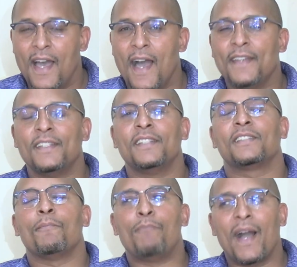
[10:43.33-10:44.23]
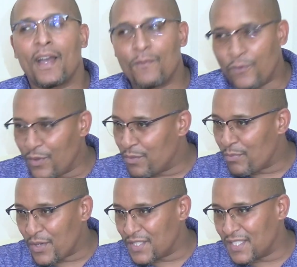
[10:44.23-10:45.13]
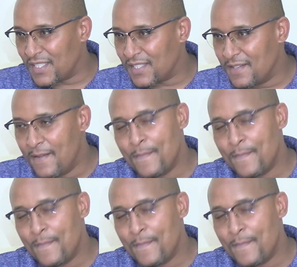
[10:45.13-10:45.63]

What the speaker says: And it is a back and forth process.